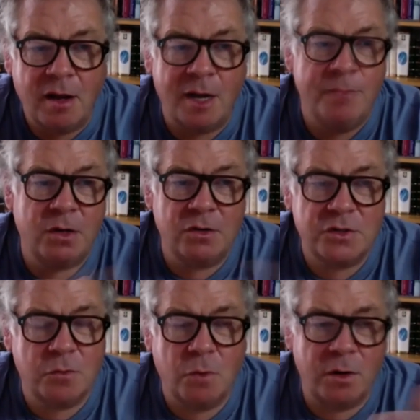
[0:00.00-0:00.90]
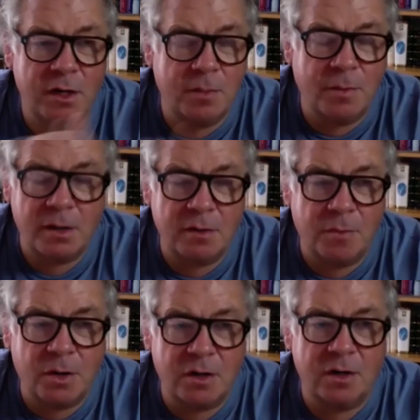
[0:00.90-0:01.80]
I'm not so worried about the
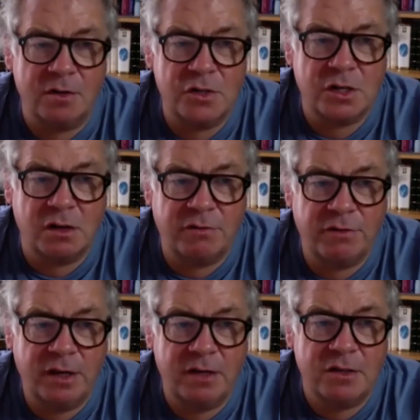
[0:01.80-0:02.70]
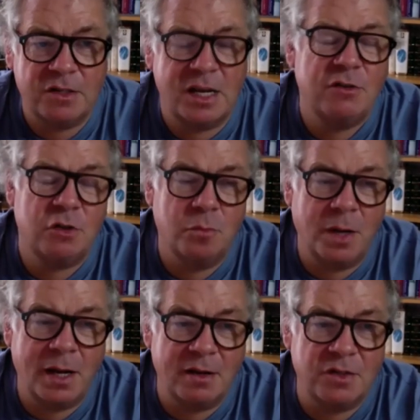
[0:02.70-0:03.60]
market stuff. It's central
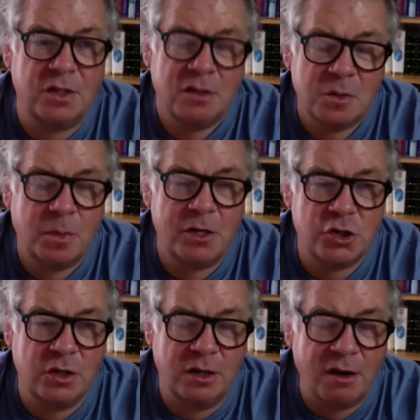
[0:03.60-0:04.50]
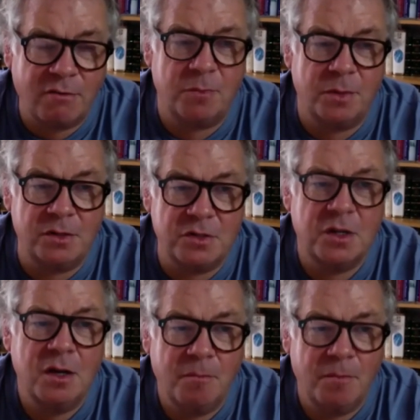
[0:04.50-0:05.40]
banks and especially
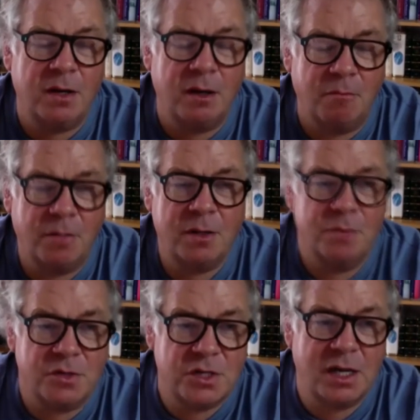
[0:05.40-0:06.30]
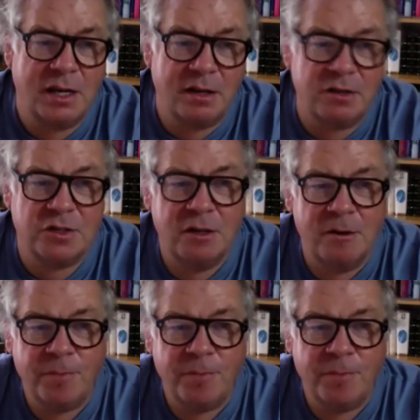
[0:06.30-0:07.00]
governments making big mistakes.